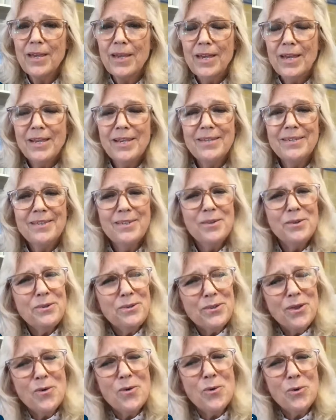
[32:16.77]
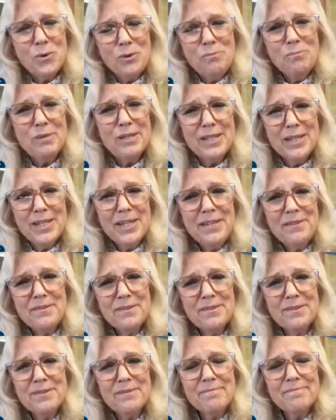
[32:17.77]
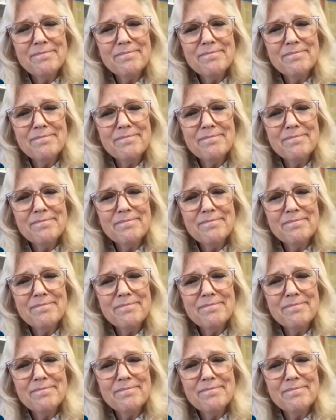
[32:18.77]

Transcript: Because those old beliefs